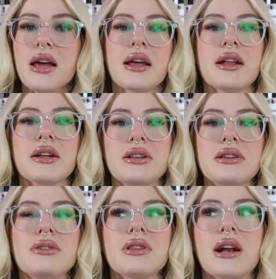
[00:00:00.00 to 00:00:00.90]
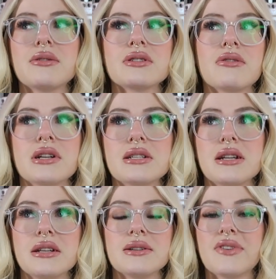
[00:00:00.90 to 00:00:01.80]
and I knew that I was going to
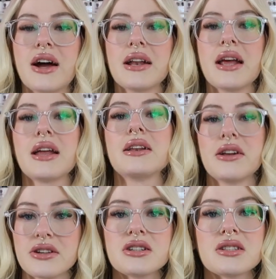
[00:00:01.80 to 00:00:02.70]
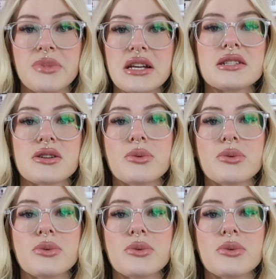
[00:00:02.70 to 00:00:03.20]
need to find another space to